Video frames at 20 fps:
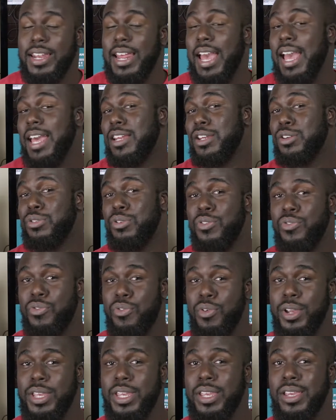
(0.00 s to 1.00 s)
And I had to do it
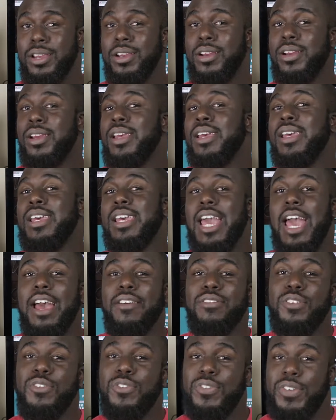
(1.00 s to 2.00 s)
for a year
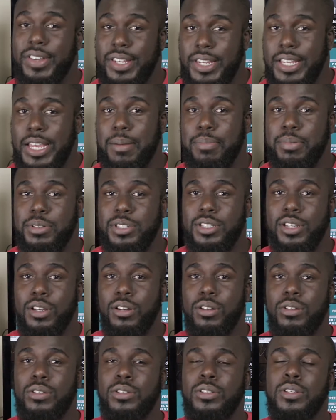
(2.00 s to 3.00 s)
after fifty
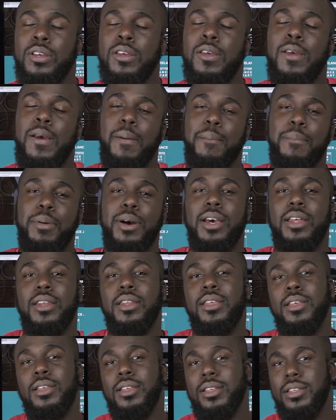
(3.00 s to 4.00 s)
episodes. But
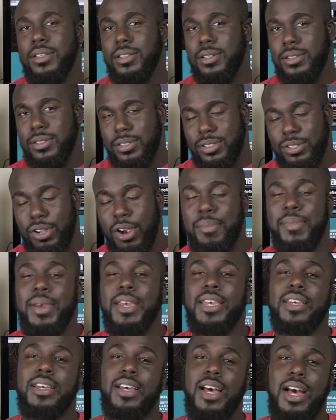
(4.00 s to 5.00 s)
start
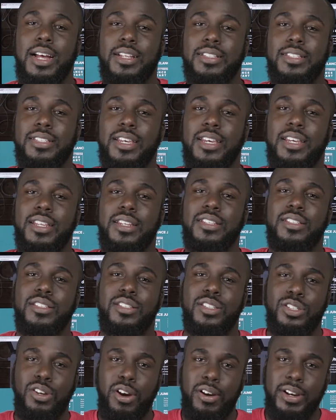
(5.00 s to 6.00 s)
making content,
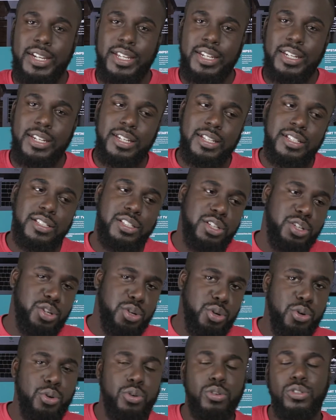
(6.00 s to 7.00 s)
start getting into
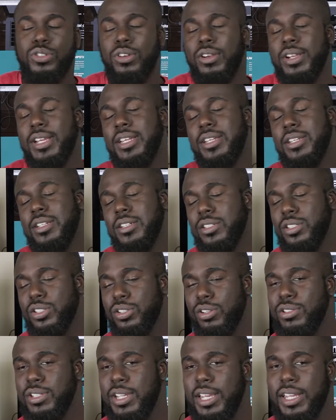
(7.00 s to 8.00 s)
Google, start getting into
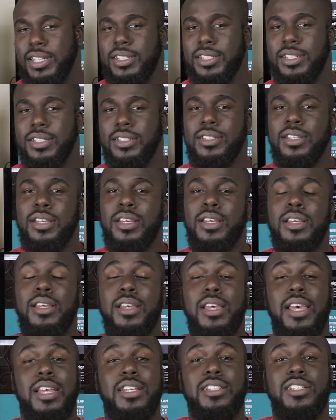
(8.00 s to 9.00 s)
search engines,
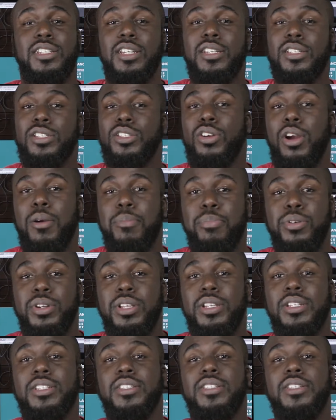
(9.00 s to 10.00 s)
and just start
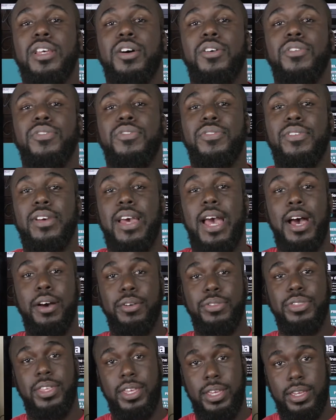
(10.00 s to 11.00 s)
putting yourself
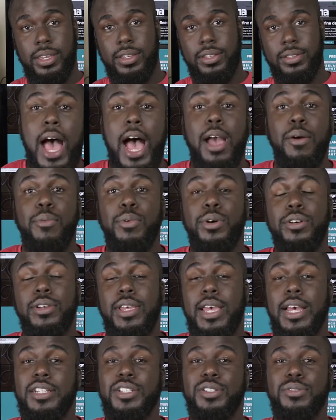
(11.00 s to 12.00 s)
out there. I will
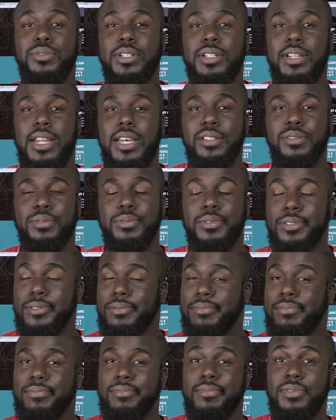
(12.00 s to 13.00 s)
catch you in the next
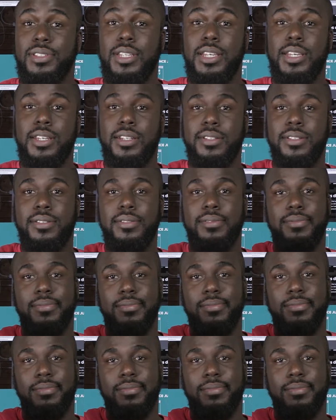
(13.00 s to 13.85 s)
one. See ya.